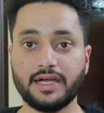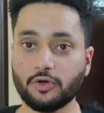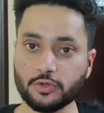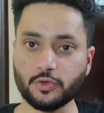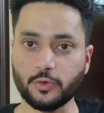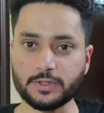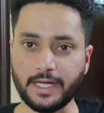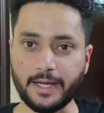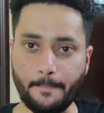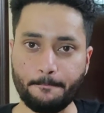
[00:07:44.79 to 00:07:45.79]
It also looks
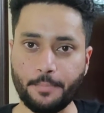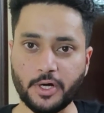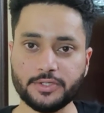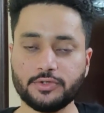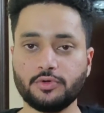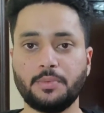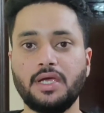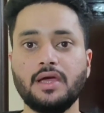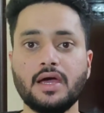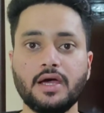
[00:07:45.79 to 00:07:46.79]
like a punch to
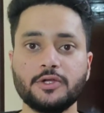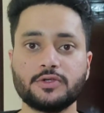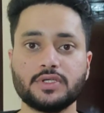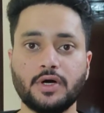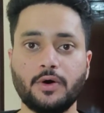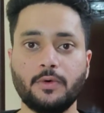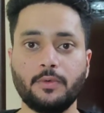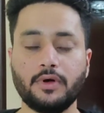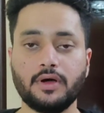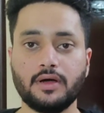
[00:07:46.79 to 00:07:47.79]
me.
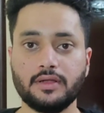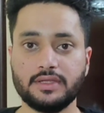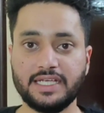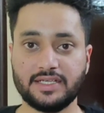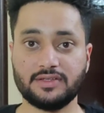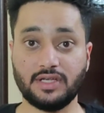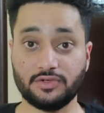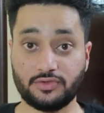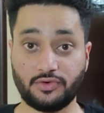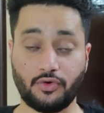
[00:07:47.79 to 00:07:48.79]
So this is the
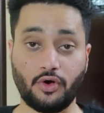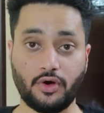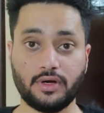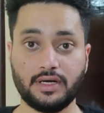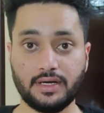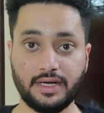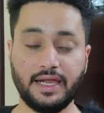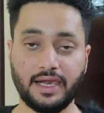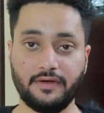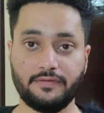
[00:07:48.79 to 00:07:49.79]
strong
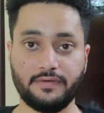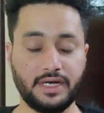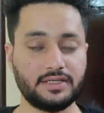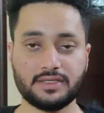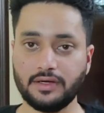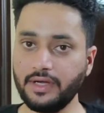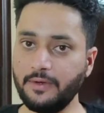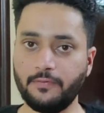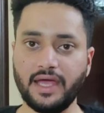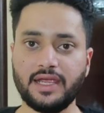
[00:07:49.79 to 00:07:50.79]
glyph. It's
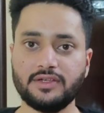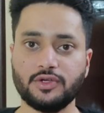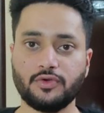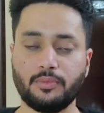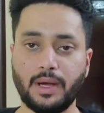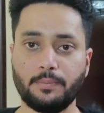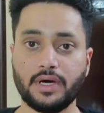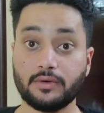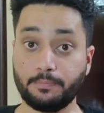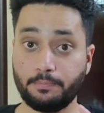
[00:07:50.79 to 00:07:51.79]
very easy to
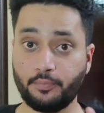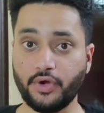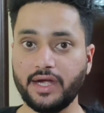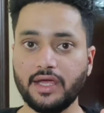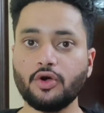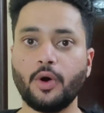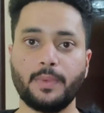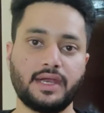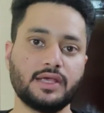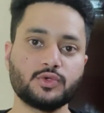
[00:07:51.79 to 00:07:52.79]
remember, pretty
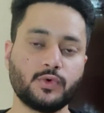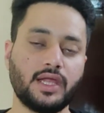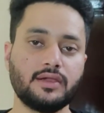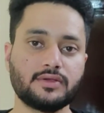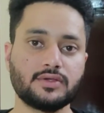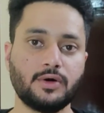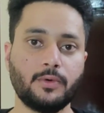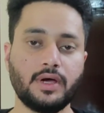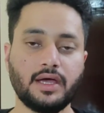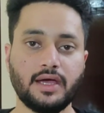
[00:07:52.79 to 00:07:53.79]
common as well.
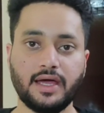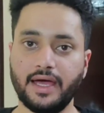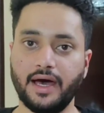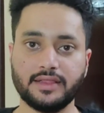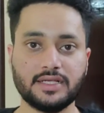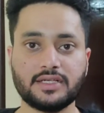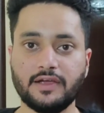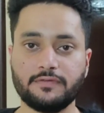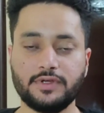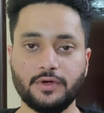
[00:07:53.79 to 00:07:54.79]
So this
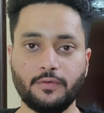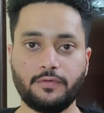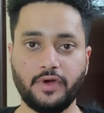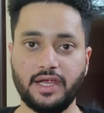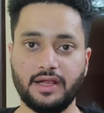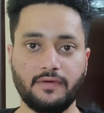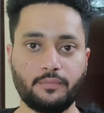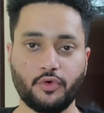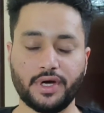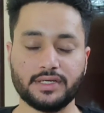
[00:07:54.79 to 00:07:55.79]
gives you free
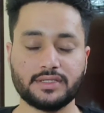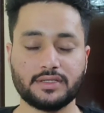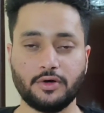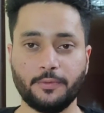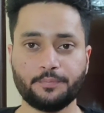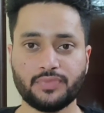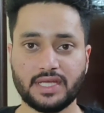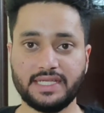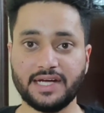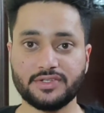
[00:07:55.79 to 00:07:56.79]
glyph points. So
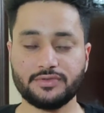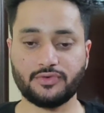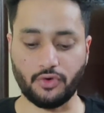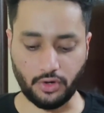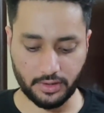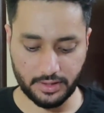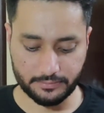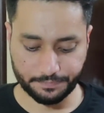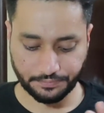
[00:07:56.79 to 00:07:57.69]
that's strong.